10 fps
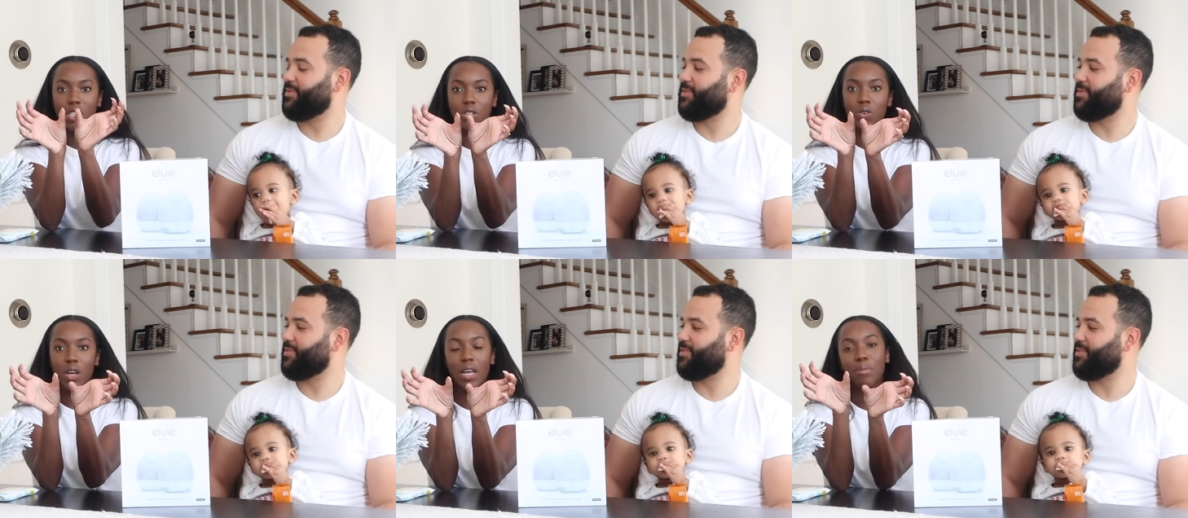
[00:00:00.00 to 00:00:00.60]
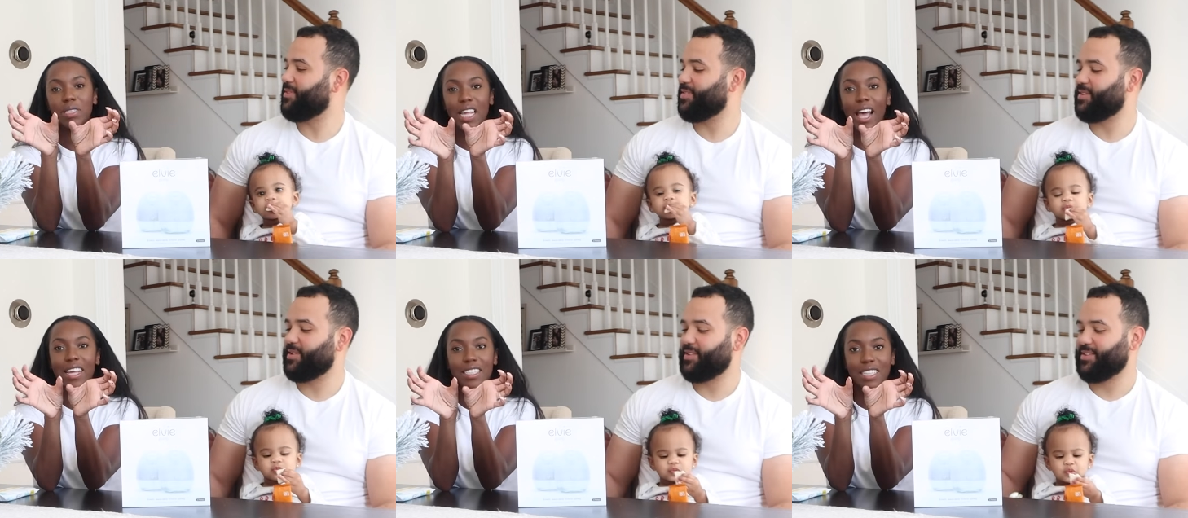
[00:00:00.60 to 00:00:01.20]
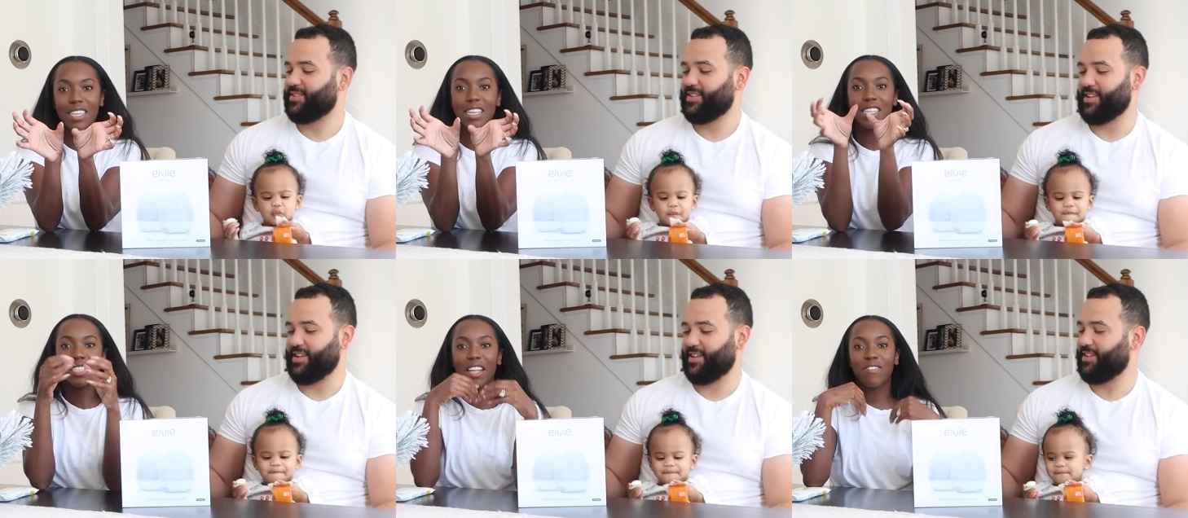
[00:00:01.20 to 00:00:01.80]
Speaker 1: little cup-sized
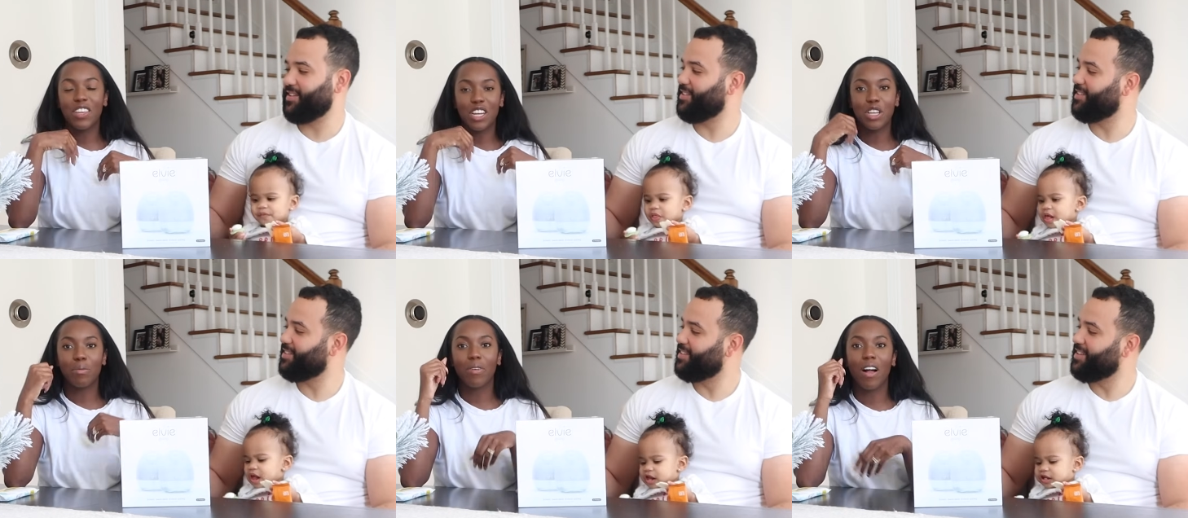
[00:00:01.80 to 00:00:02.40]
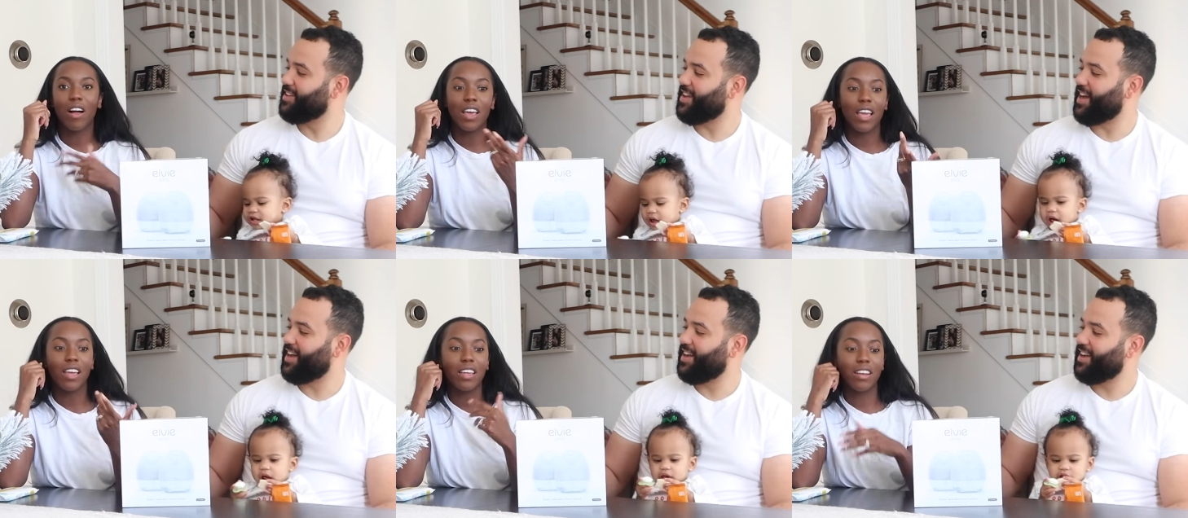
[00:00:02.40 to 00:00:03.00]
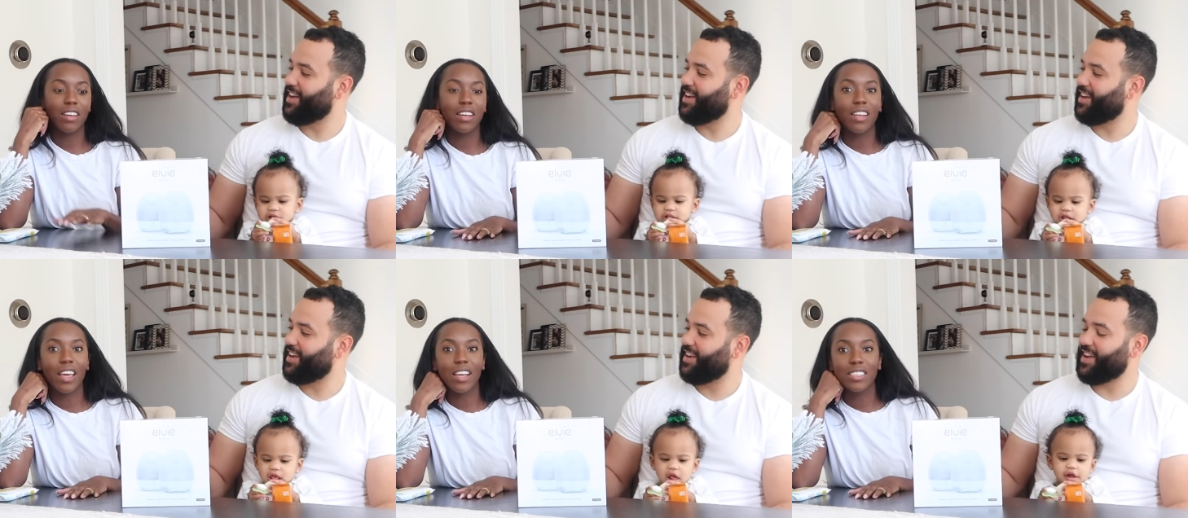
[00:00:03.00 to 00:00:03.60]
things that fit in your bra and
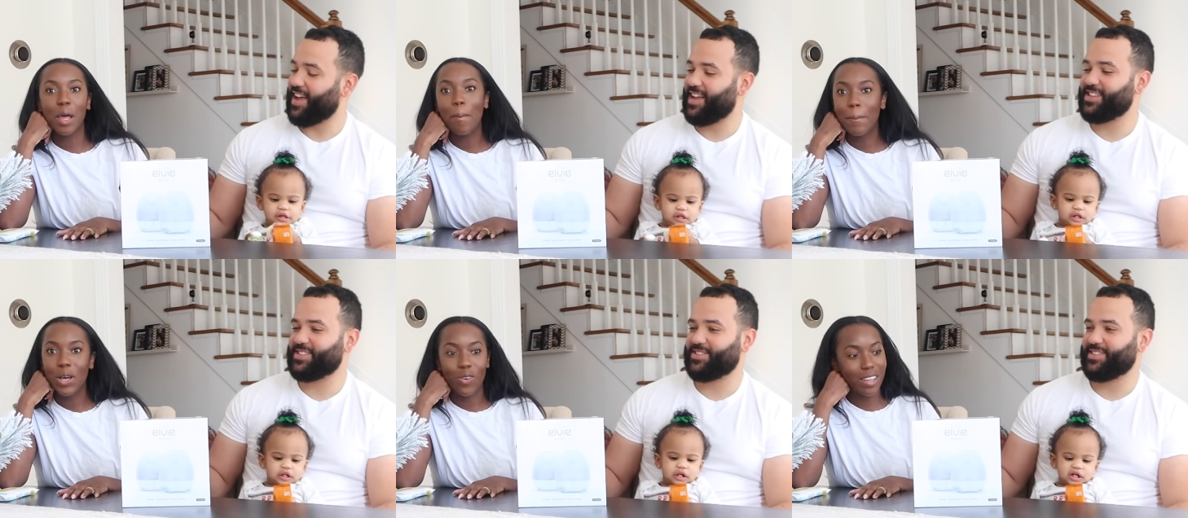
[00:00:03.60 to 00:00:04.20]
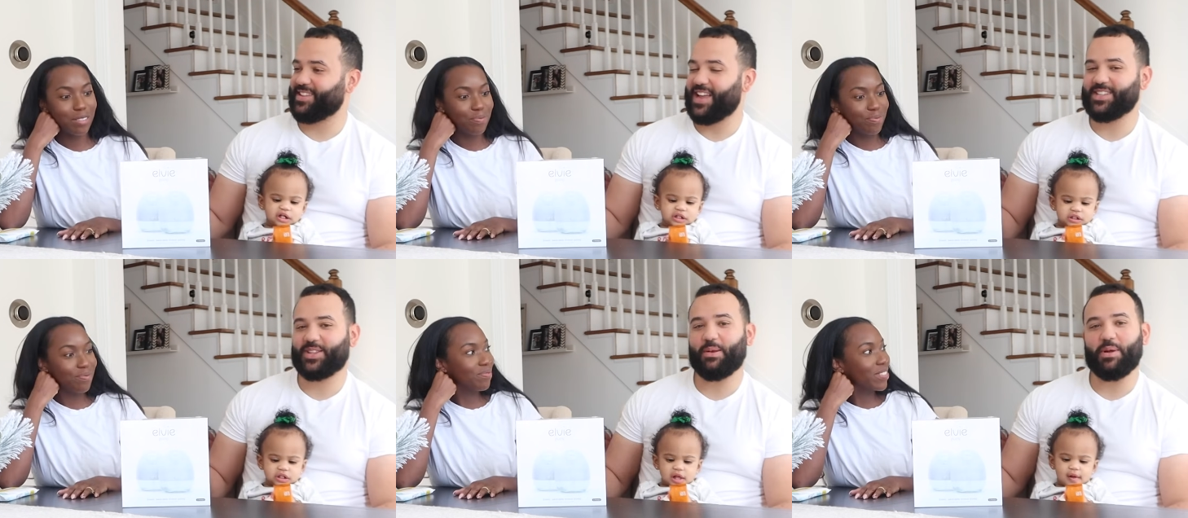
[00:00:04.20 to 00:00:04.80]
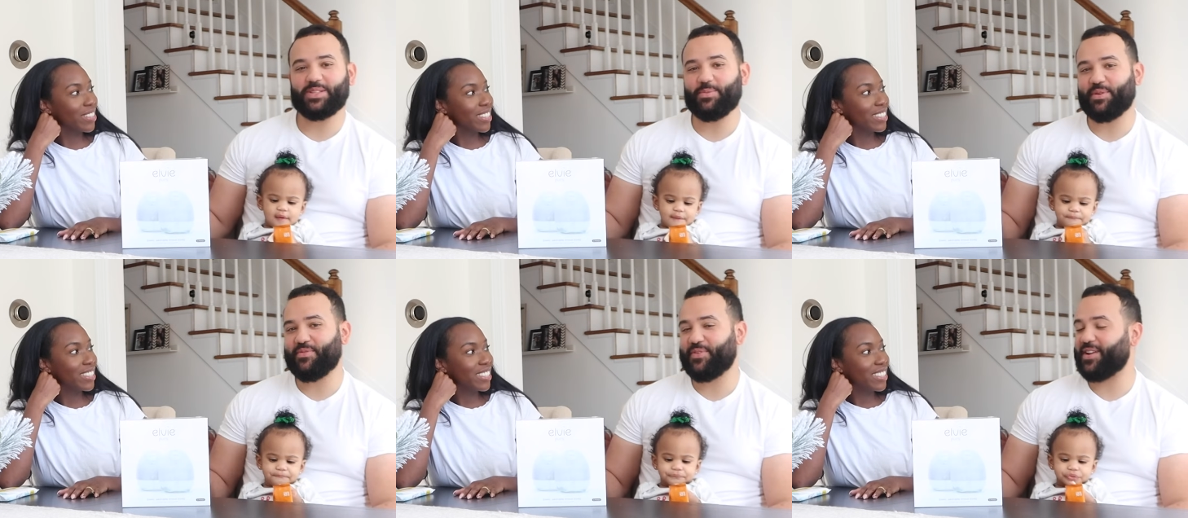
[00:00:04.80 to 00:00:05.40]
collect I just, milk.
Speaker 2: I just thought about
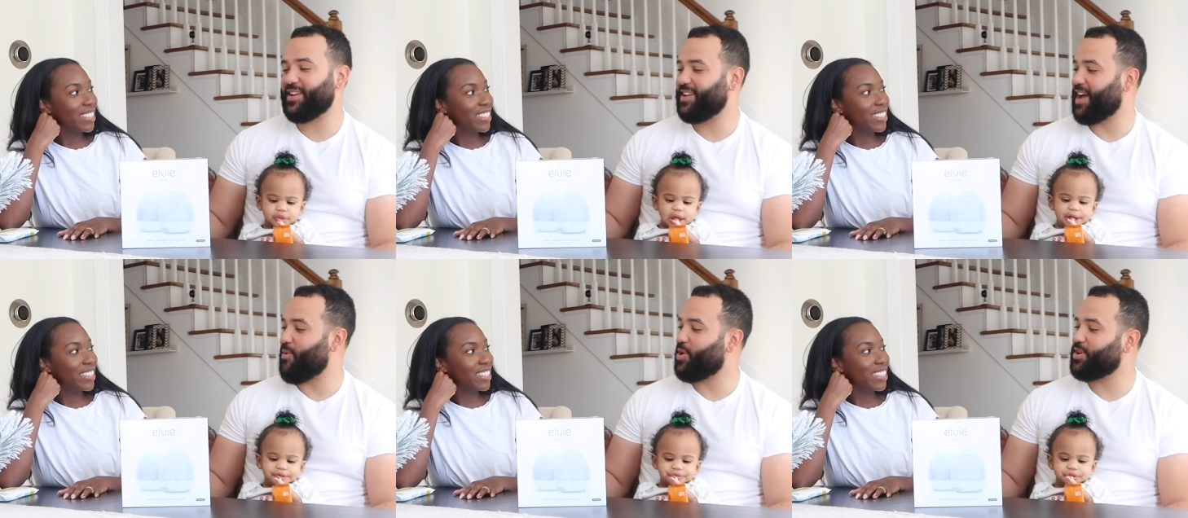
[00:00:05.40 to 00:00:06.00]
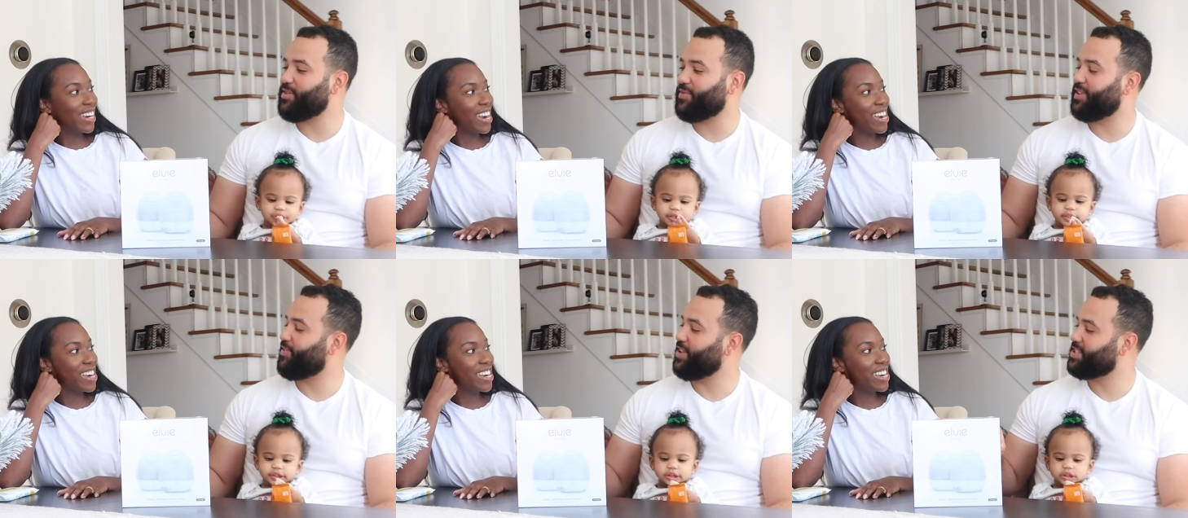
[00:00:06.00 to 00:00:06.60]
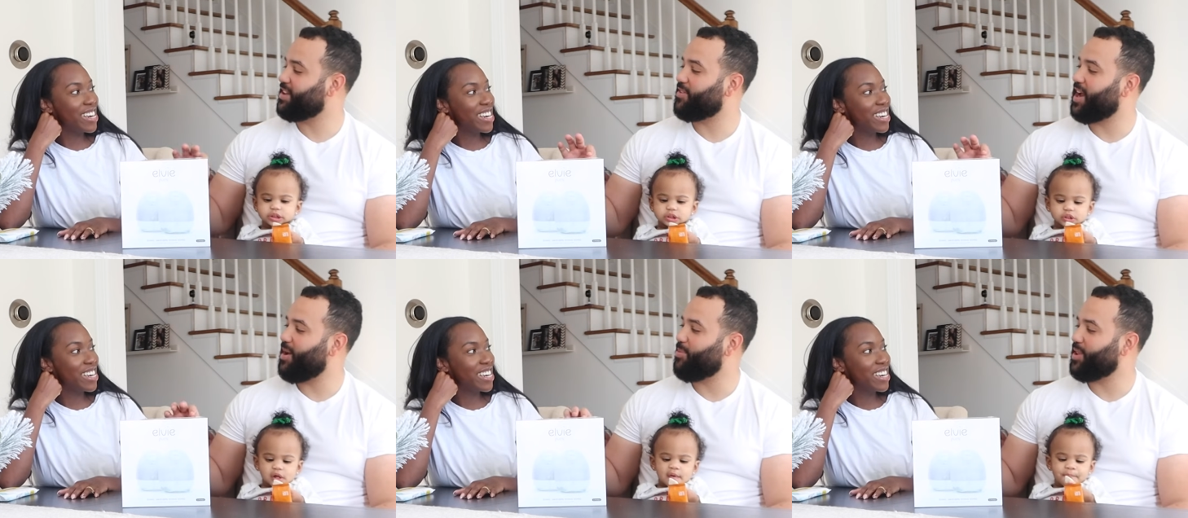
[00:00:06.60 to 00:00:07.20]
something funny. I wonder if, if this ever
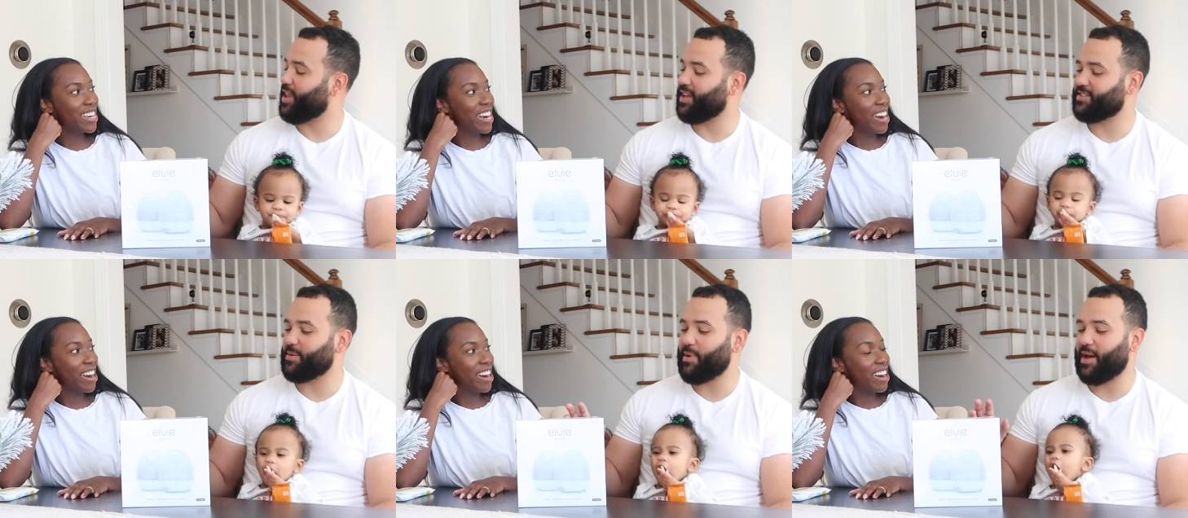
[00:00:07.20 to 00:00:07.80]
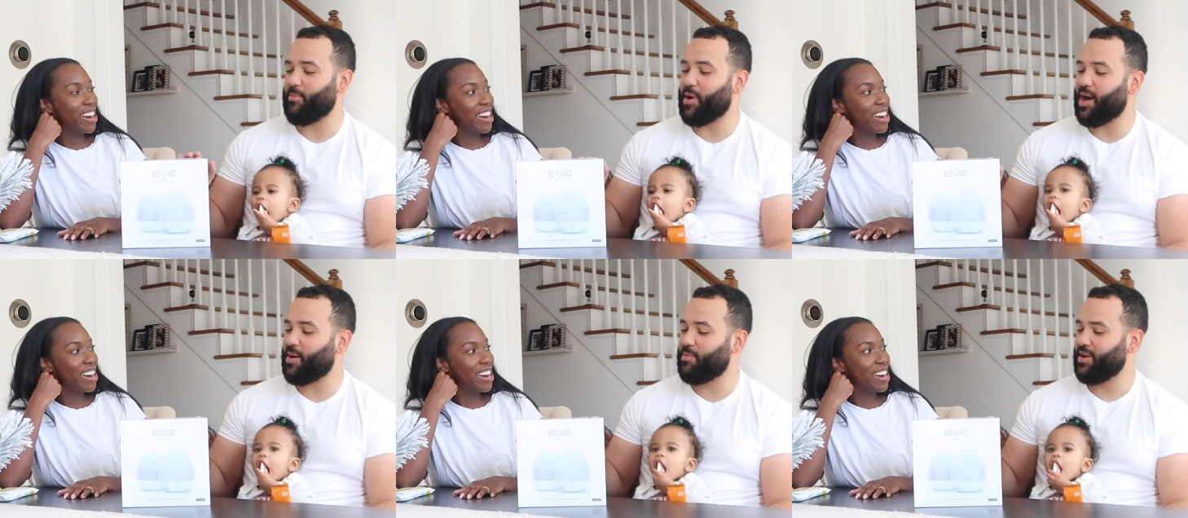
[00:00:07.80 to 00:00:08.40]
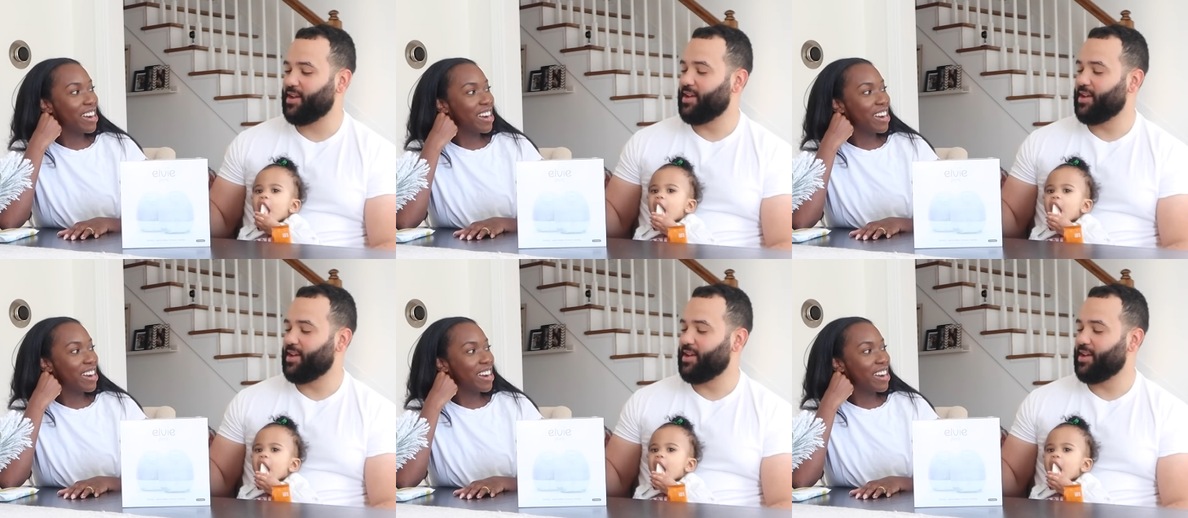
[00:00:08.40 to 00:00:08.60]
happened. Like somebody, a mom